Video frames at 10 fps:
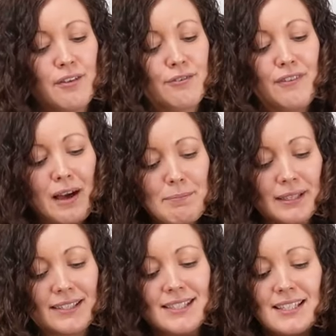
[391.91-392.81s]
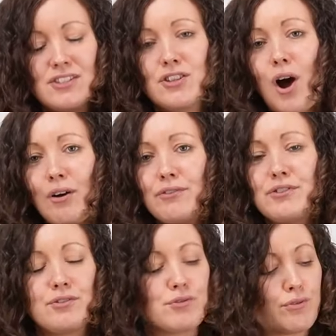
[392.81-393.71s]
fabulously soft
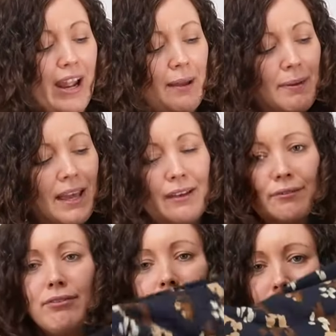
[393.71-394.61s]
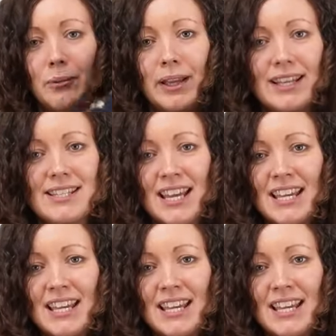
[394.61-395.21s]
and drapey and fluid.